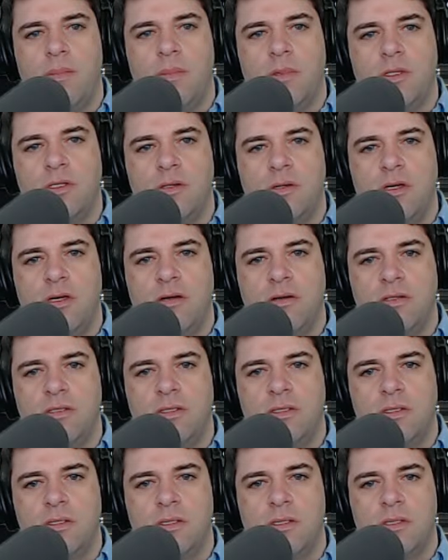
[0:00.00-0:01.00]
So
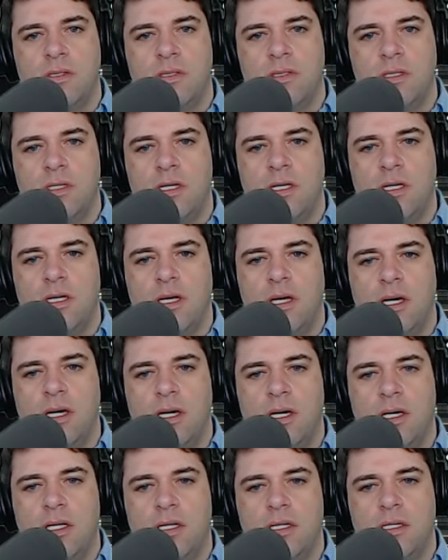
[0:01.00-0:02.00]
here's,
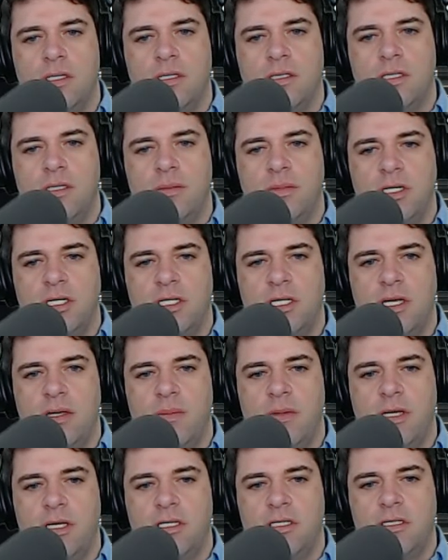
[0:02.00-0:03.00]
it seems like
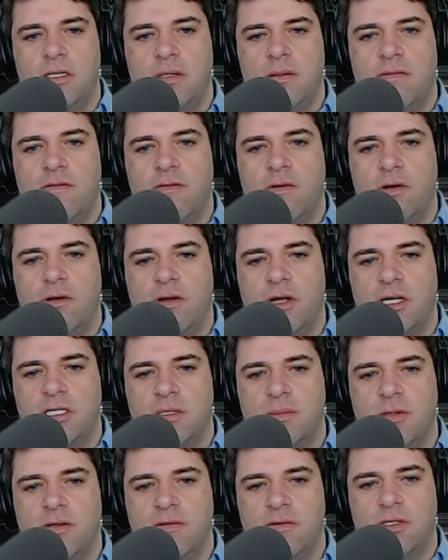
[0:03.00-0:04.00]
TB folder has
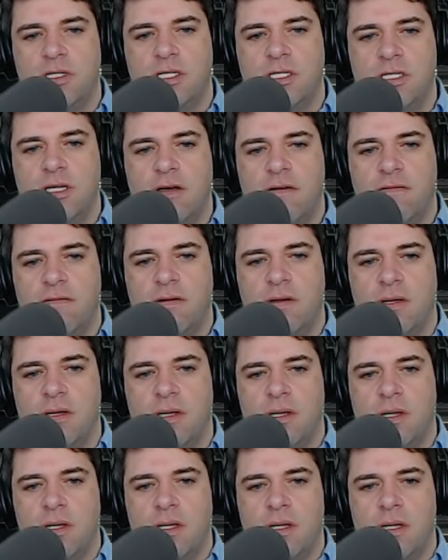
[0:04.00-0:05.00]
some interesting stuff.
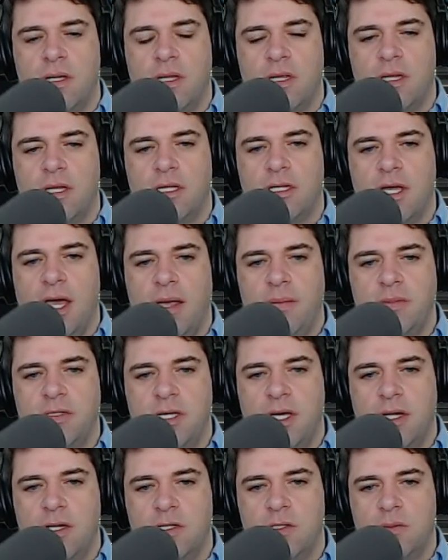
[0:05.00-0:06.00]
The
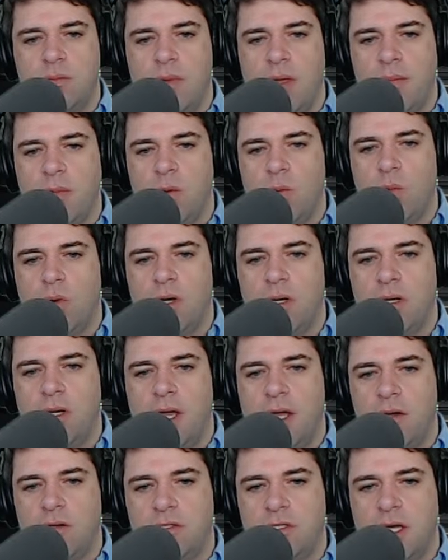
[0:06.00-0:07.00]
timescale is maybe 1
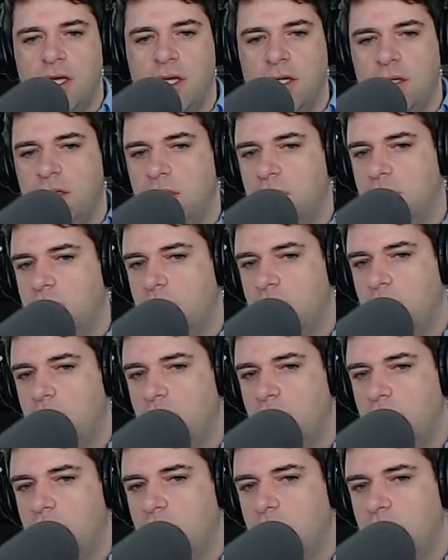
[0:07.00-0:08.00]
nanosecond
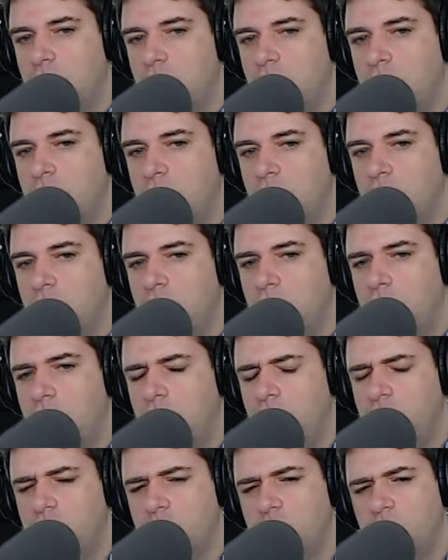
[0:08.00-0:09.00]

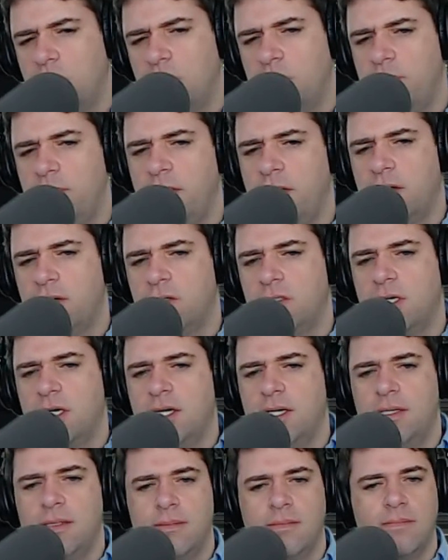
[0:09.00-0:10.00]
over 1
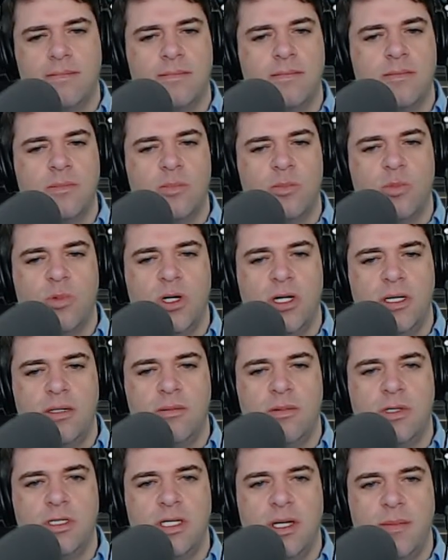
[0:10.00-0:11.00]
picosecond. What
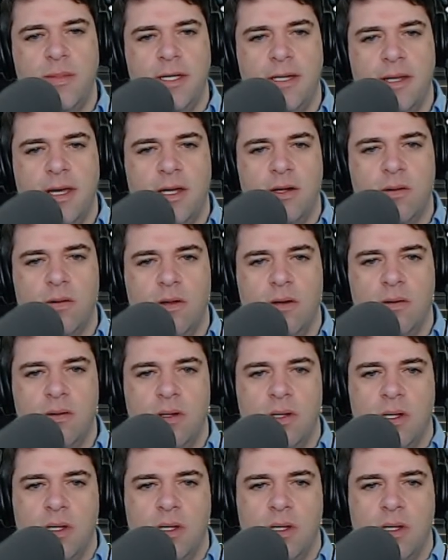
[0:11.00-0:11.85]
does that mean? I don't know.